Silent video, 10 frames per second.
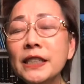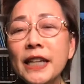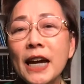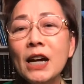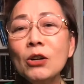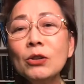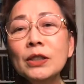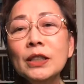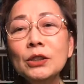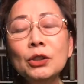
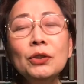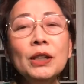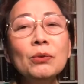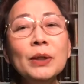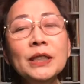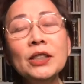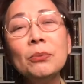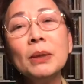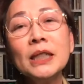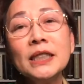down during winter
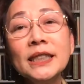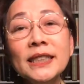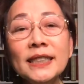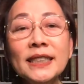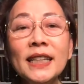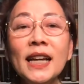months,